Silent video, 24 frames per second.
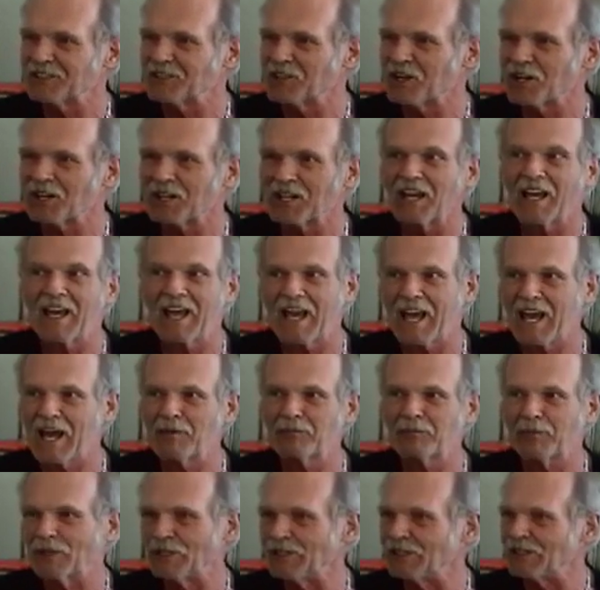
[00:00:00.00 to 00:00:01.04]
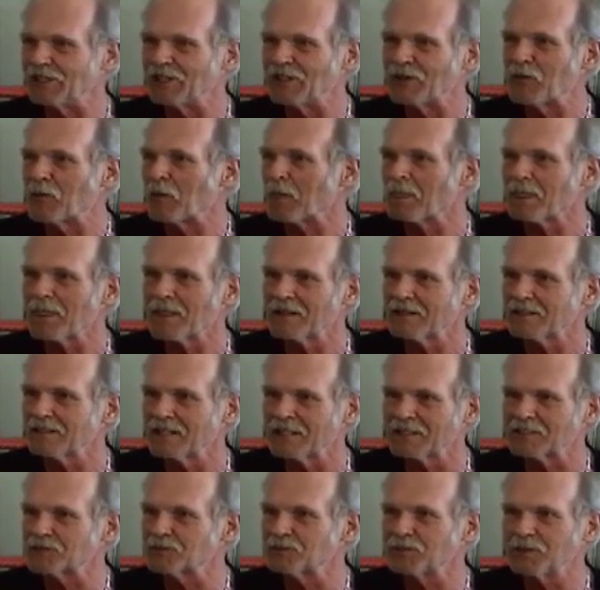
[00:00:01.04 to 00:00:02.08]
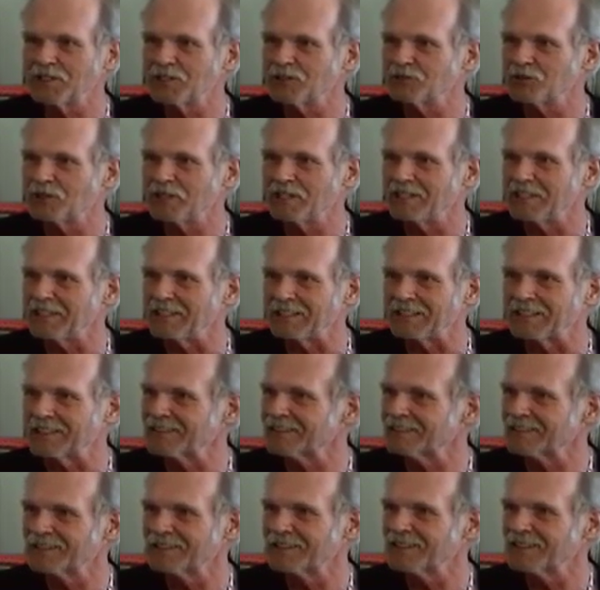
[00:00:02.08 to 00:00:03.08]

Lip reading: it ought to happen like speed reading.